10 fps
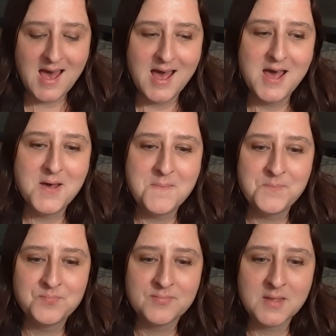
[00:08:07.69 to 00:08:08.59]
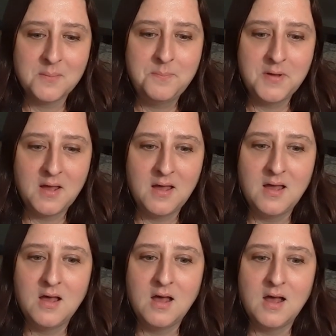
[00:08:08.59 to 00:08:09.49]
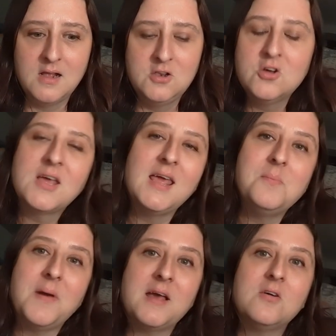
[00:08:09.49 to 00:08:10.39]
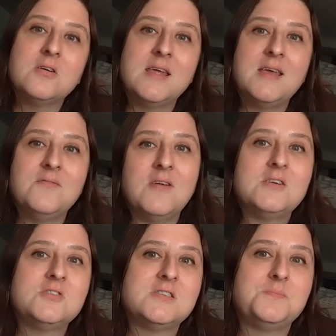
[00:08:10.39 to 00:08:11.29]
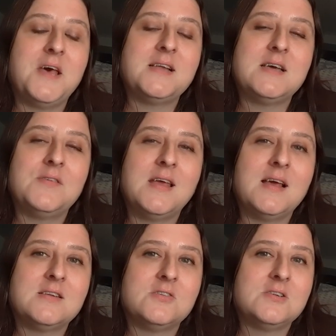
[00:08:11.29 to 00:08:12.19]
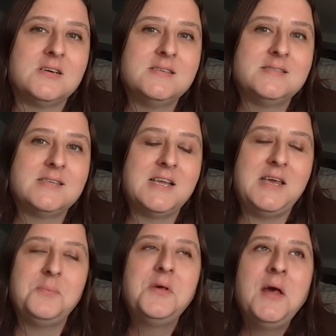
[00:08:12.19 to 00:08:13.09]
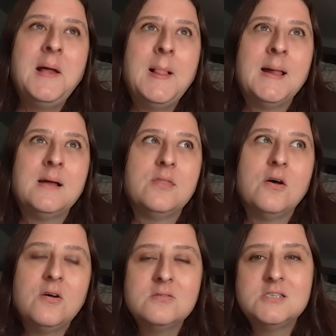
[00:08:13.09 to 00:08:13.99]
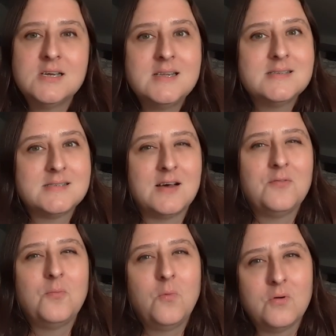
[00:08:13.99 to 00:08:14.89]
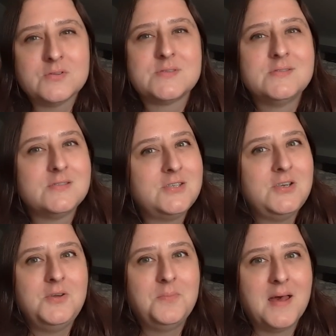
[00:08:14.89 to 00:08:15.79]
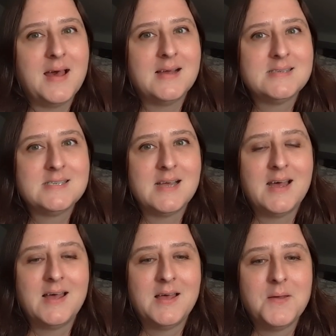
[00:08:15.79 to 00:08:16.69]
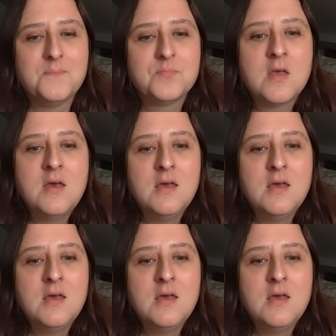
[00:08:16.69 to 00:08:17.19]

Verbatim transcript: um, but looking back on it in retrospect, having had a good night's sleep, the whole journey itself wasn't too bad. Um,